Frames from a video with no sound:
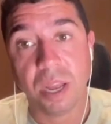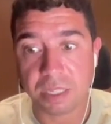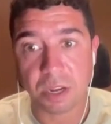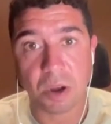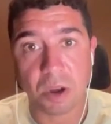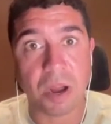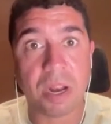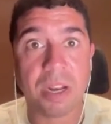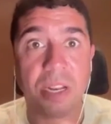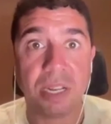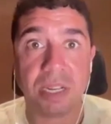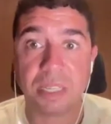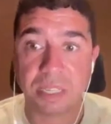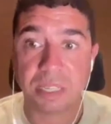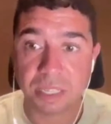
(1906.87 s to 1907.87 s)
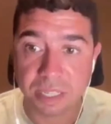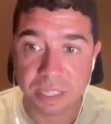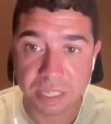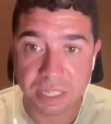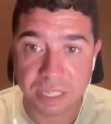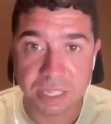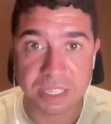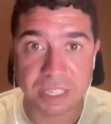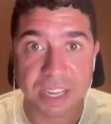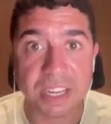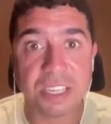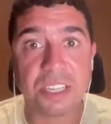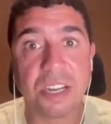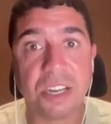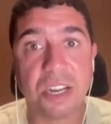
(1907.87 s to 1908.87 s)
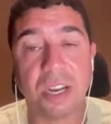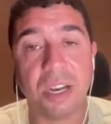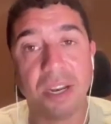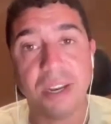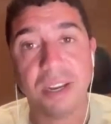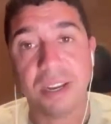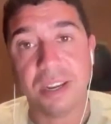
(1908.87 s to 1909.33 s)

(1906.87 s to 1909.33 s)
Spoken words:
So, and this is this year,